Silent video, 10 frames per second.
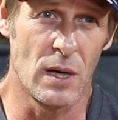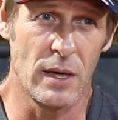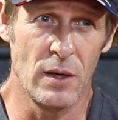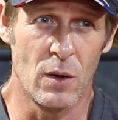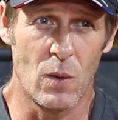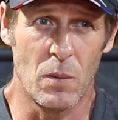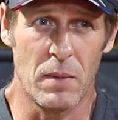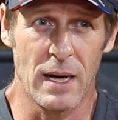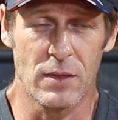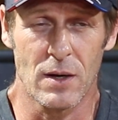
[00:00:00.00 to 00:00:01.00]
you know,
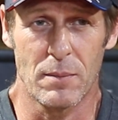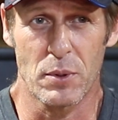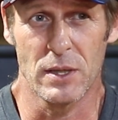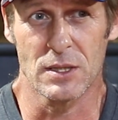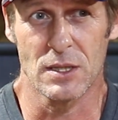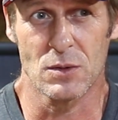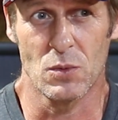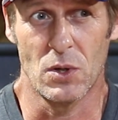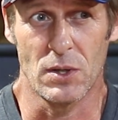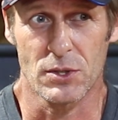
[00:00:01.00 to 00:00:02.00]
my thought process,
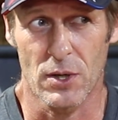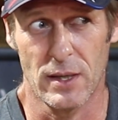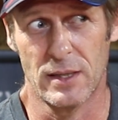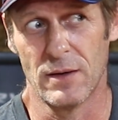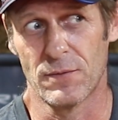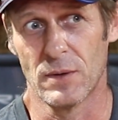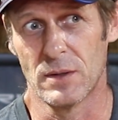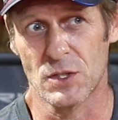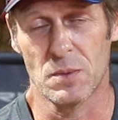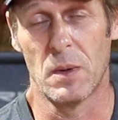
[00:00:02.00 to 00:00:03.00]
well, I'll try a
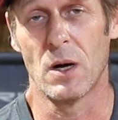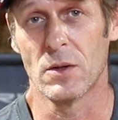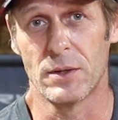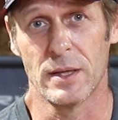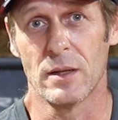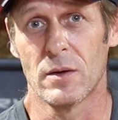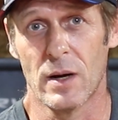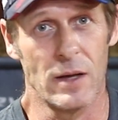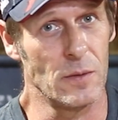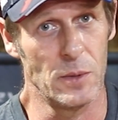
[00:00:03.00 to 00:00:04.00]
different, smaller dealer
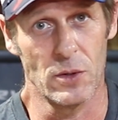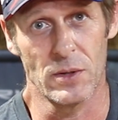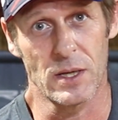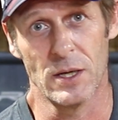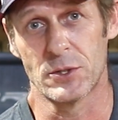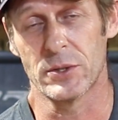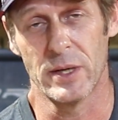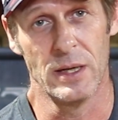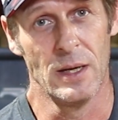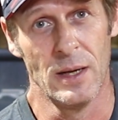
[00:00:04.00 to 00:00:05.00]
out in the middle of the
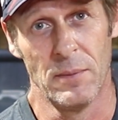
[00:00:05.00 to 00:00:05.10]
country.